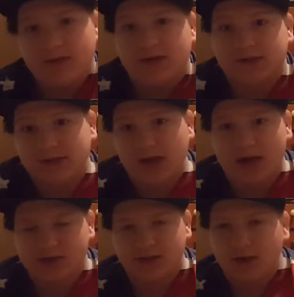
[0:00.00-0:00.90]
when it's
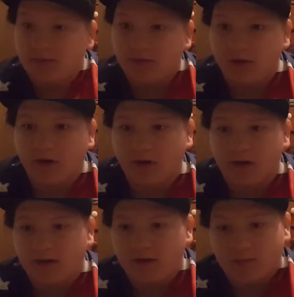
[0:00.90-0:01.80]
actually uploaded.
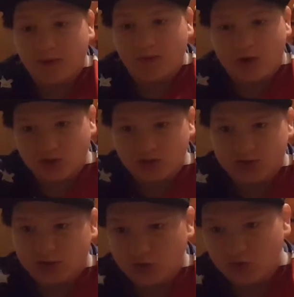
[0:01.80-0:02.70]
Like you're probably watching
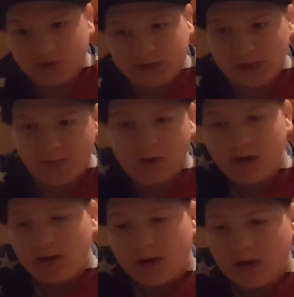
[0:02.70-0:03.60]
this on Tuesday, but
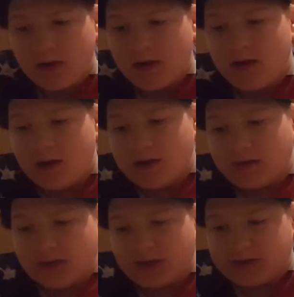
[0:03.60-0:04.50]

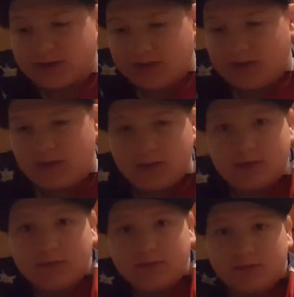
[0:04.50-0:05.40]
it's actually
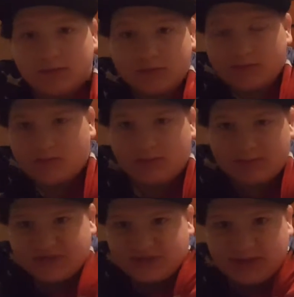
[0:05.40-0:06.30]

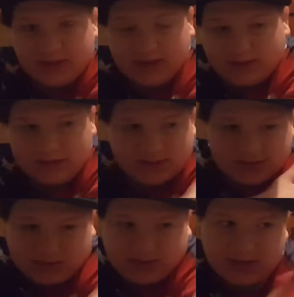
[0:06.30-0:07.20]
Wednesday.
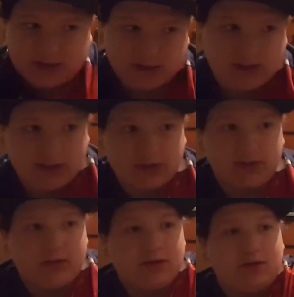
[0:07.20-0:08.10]
It's actually
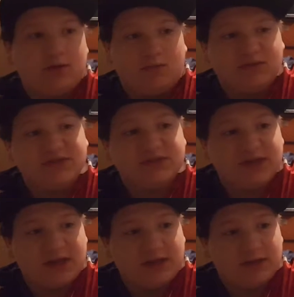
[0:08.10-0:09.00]

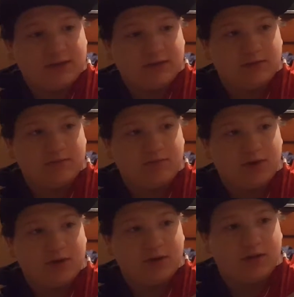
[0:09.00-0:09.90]
Wednesday,
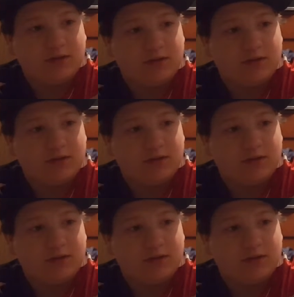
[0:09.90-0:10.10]
but